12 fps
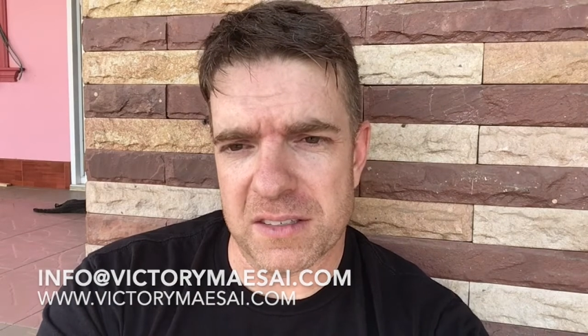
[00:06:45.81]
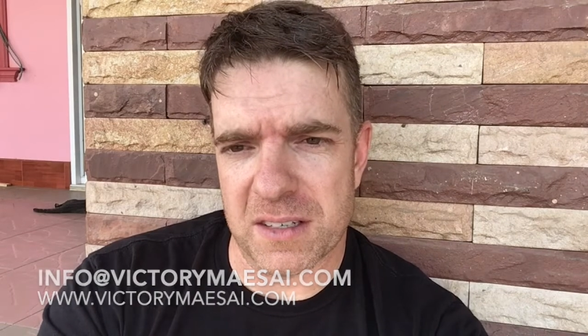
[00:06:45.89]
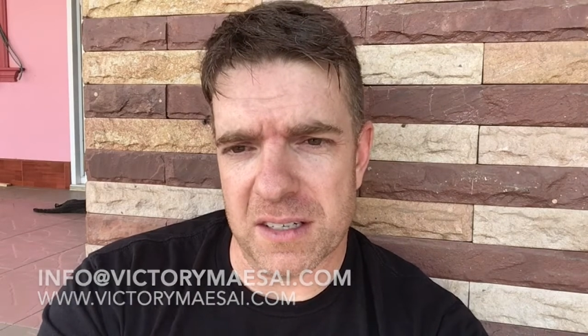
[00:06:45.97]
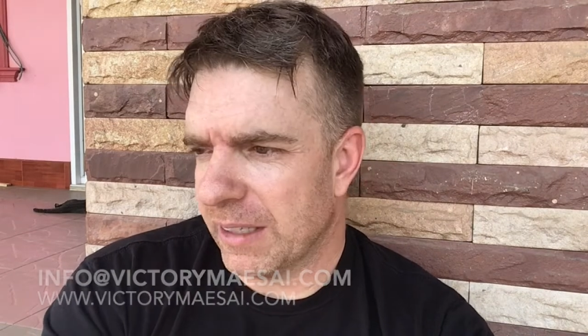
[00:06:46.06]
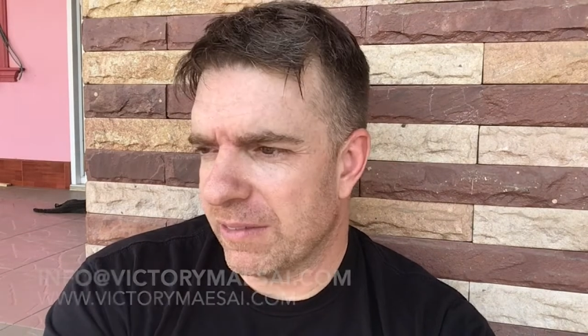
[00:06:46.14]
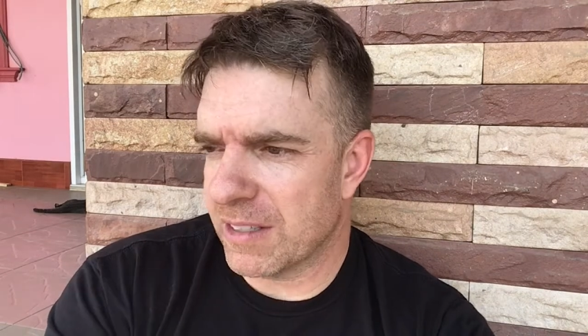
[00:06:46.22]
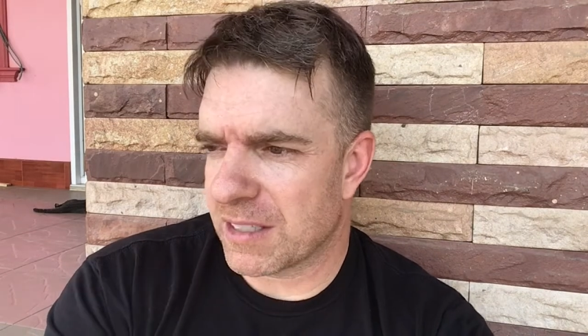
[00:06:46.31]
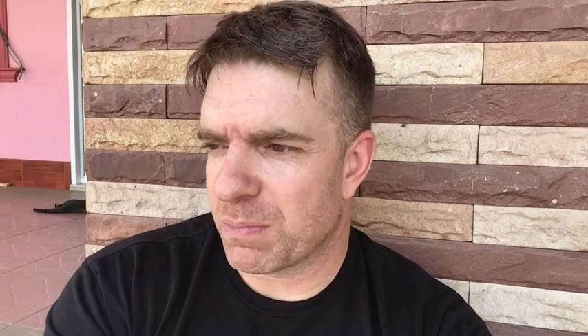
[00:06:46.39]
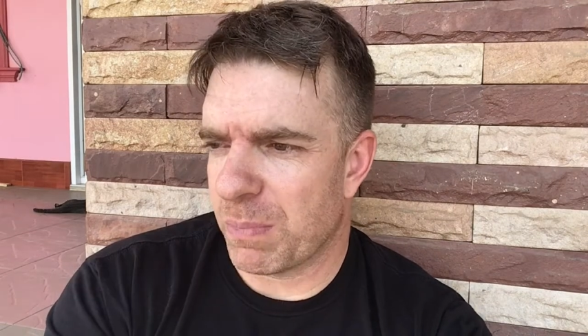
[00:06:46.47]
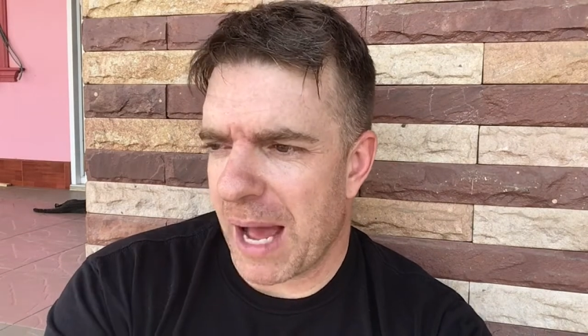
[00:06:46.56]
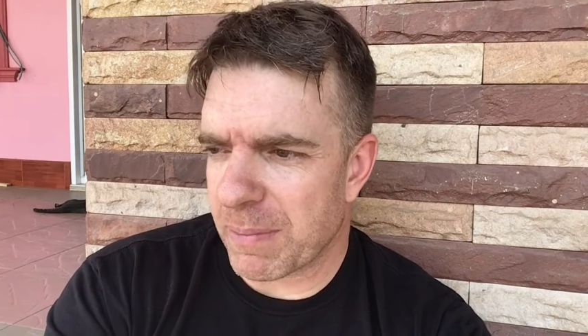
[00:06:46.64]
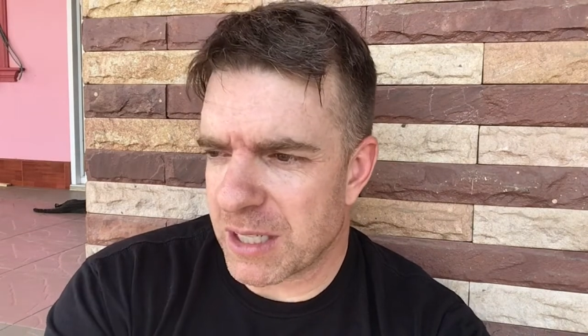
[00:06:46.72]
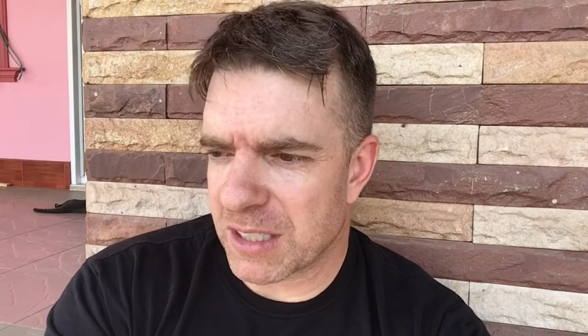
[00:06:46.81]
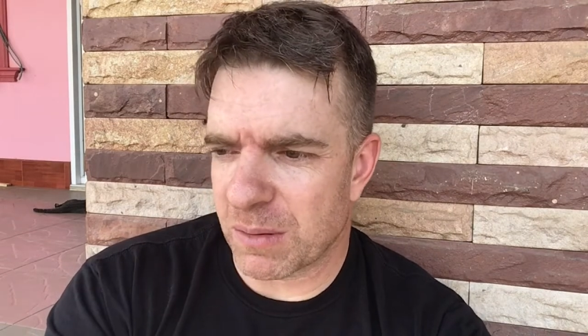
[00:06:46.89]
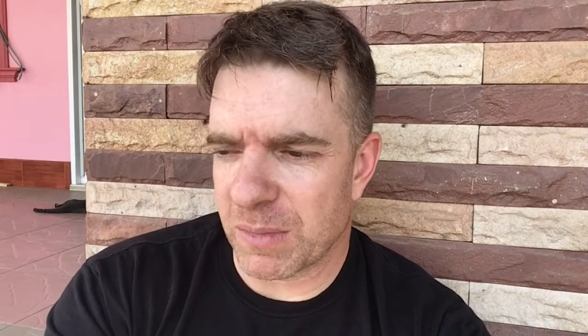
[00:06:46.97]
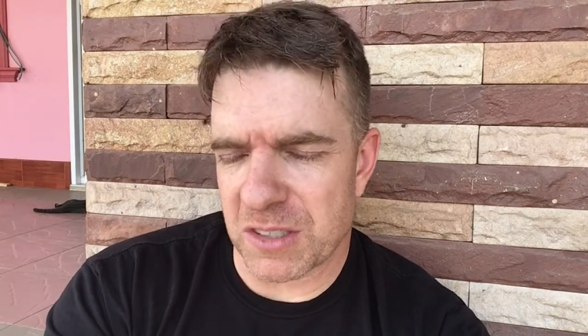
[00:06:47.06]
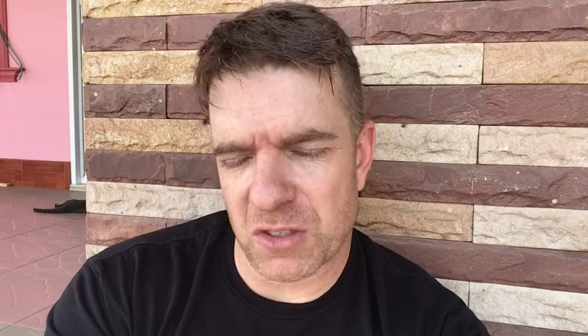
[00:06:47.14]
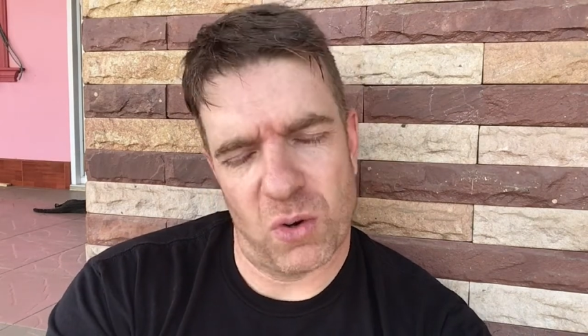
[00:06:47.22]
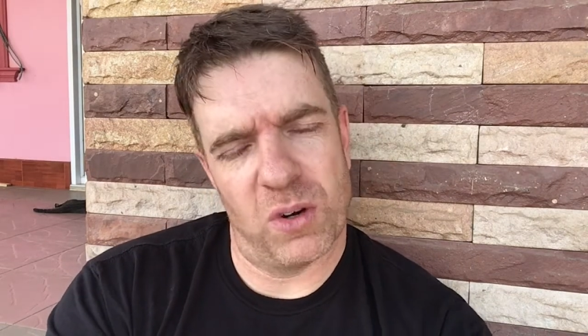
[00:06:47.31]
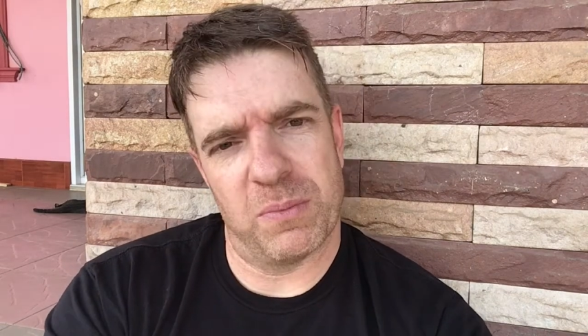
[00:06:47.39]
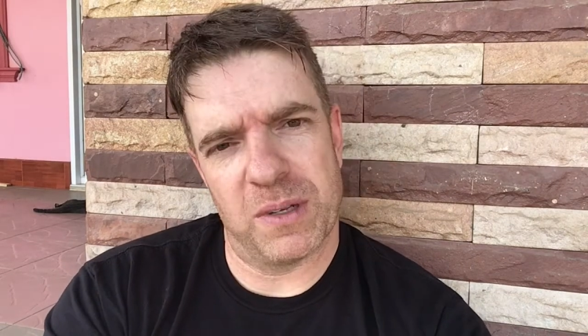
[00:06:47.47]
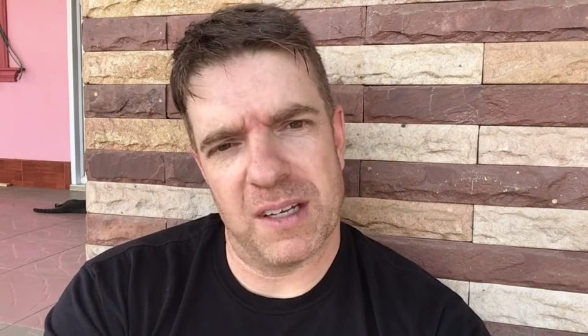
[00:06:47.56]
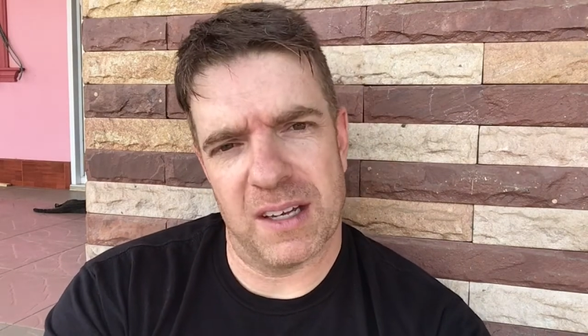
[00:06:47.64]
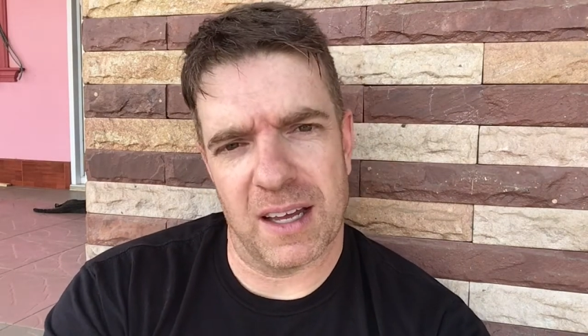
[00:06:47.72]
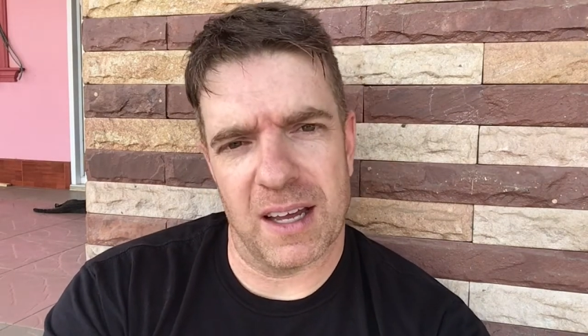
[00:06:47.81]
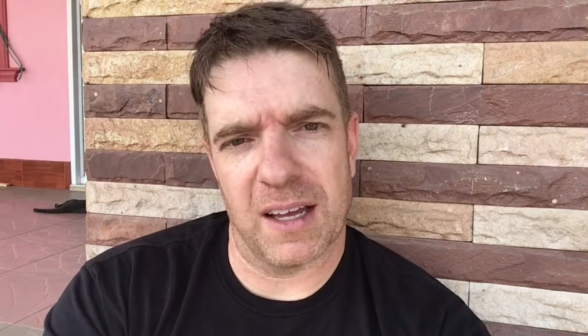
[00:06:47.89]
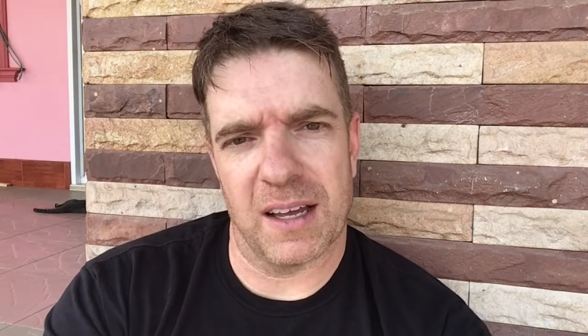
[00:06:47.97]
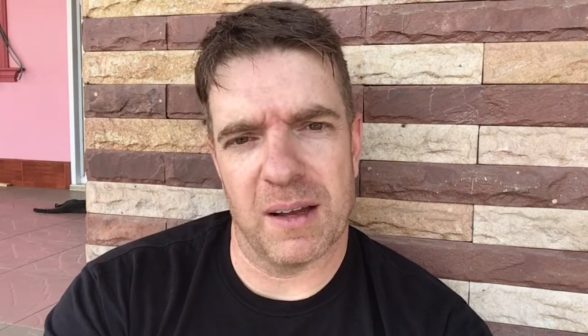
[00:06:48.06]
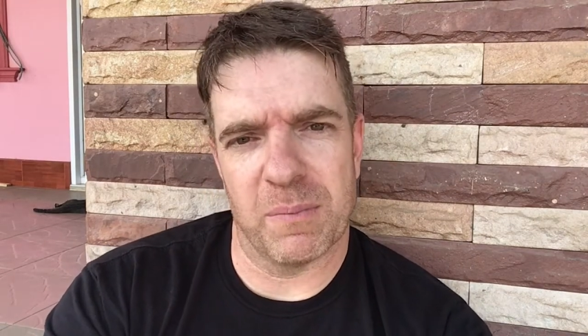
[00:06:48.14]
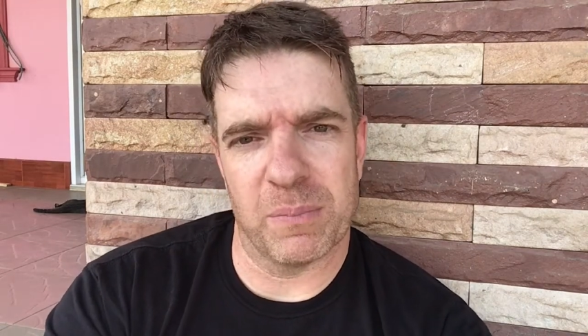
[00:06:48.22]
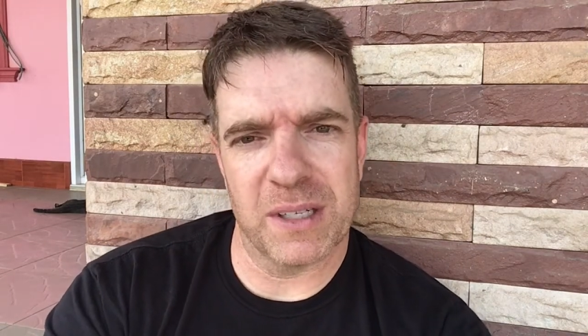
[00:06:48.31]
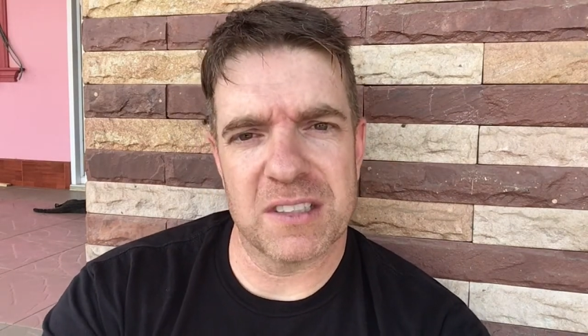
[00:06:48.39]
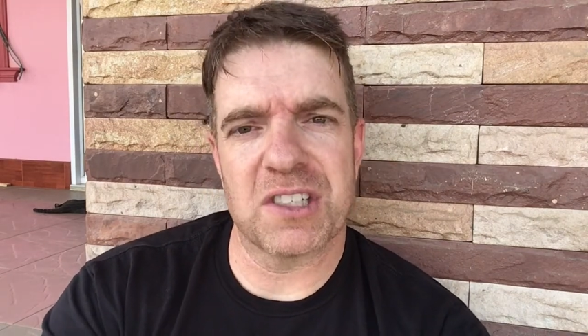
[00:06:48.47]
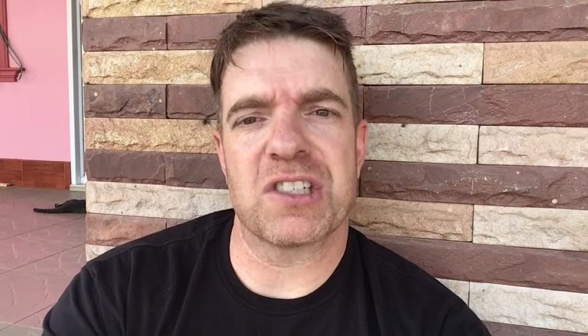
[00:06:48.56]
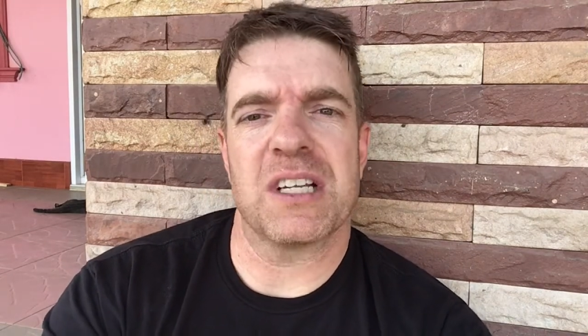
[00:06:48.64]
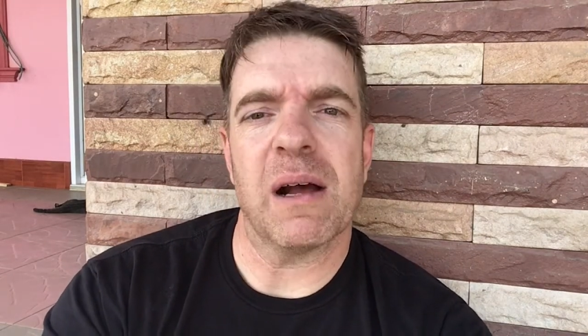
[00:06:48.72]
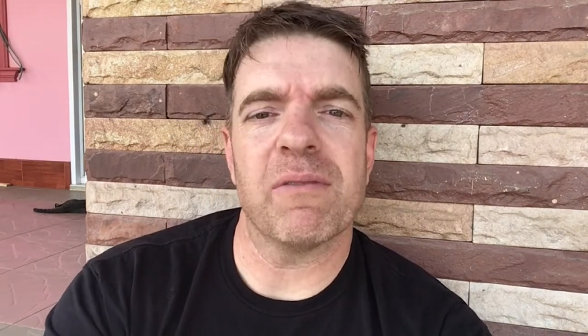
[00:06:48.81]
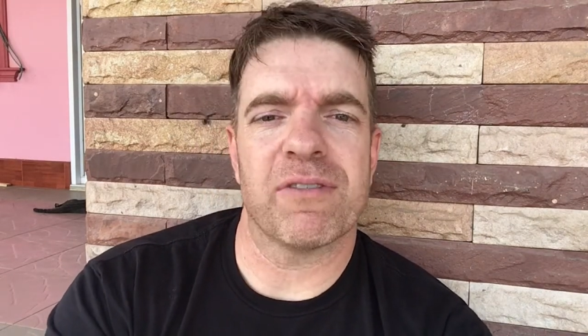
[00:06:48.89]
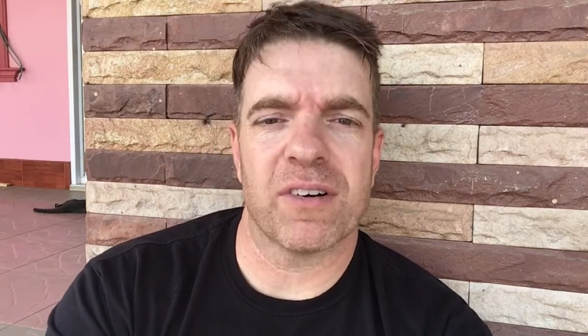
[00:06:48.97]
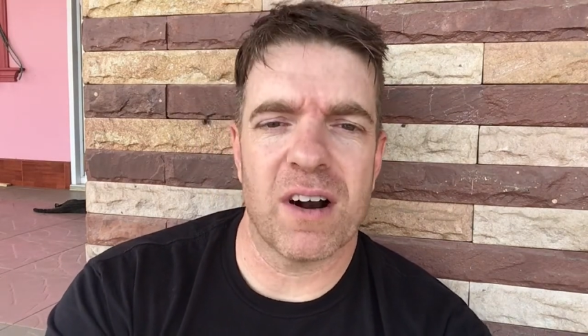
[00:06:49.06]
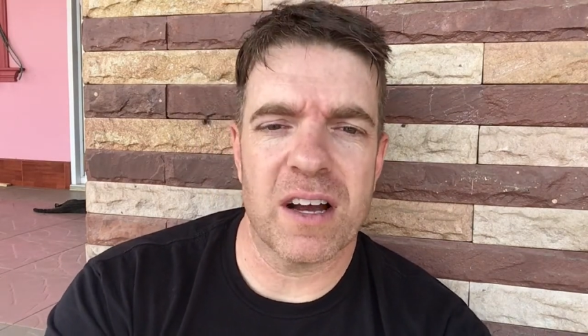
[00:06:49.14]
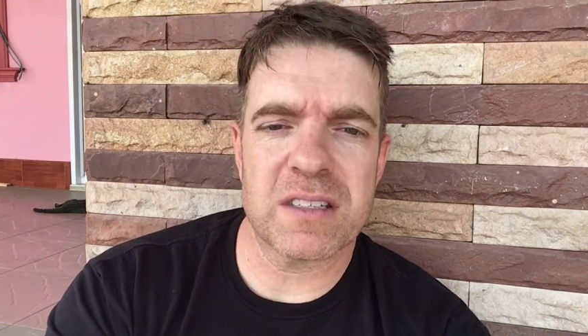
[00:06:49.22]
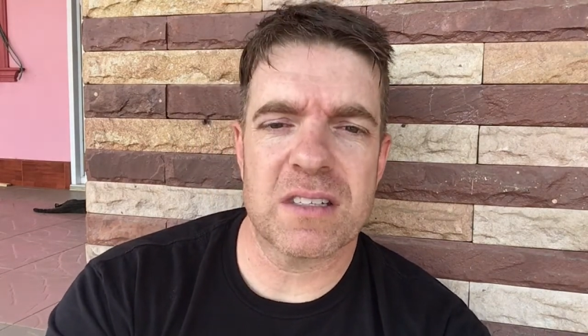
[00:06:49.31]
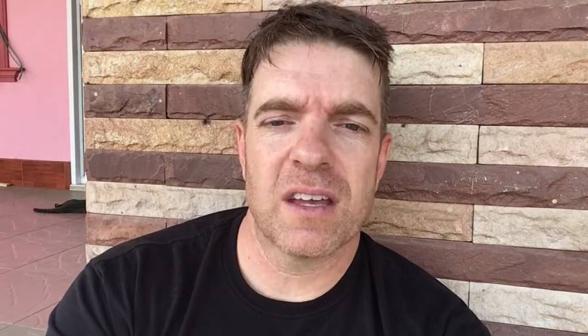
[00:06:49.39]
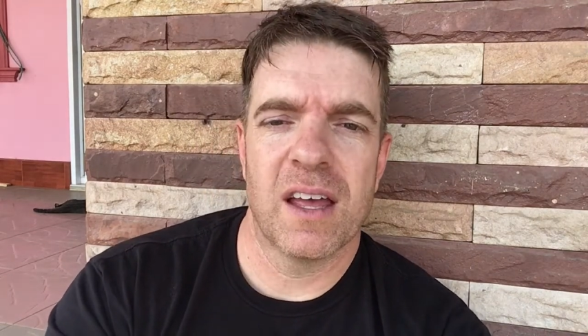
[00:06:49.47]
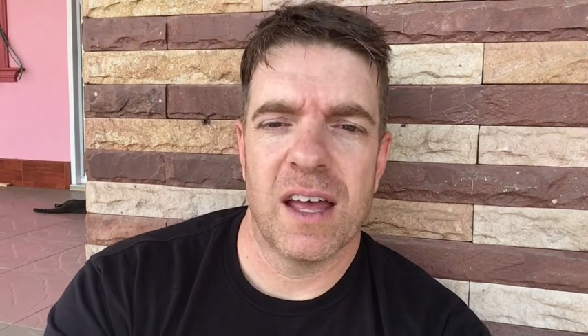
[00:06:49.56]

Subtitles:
need. This baptism is going to be a big step for us,